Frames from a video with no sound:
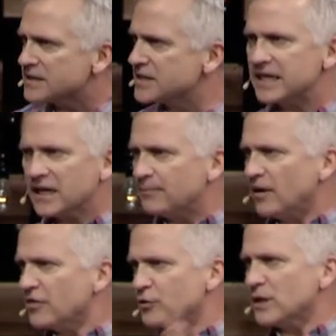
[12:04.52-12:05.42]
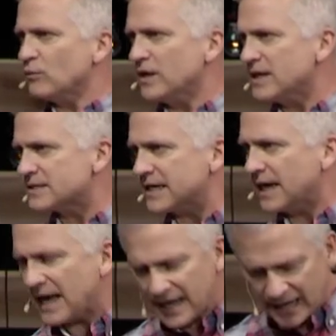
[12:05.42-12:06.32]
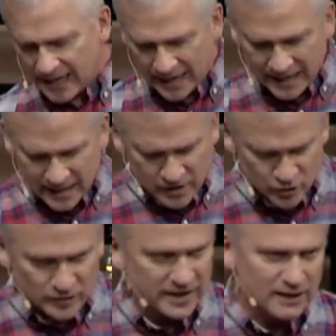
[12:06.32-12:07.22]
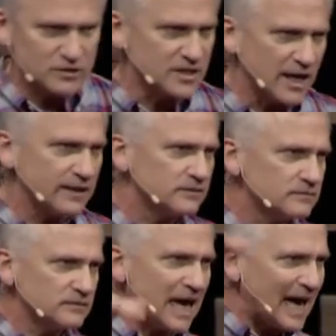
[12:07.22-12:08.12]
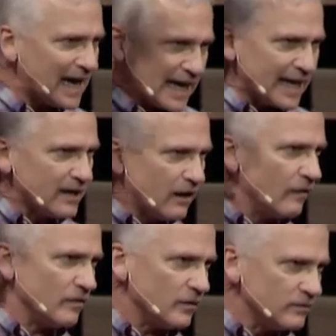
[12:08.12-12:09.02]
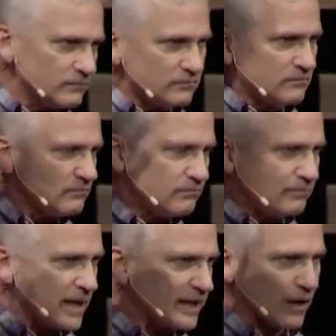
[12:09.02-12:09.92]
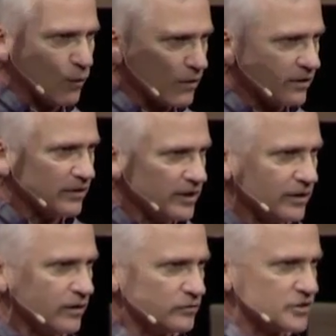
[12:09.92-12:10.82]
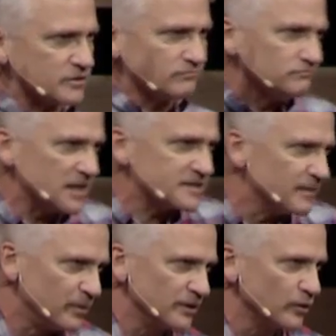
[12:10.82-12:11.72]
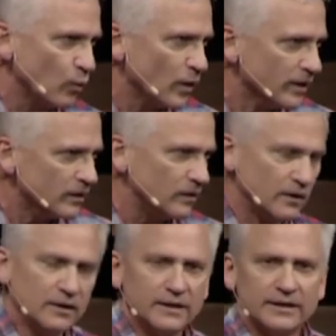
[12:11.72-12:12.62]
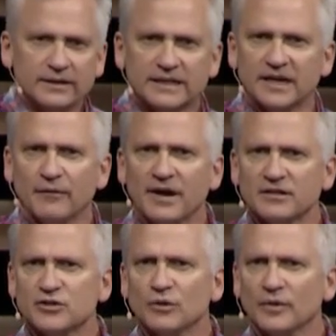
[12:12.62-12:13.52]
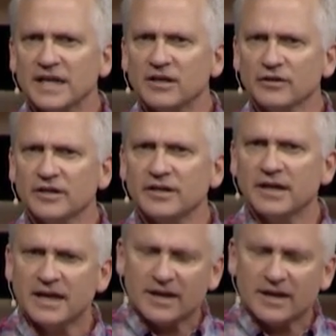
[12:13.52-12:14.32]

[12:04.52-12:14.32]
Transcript: sneaking up on three weeks, and I, and I knew that I was not high on the pecking order, you know, just a simple little will, getting around to it when he could.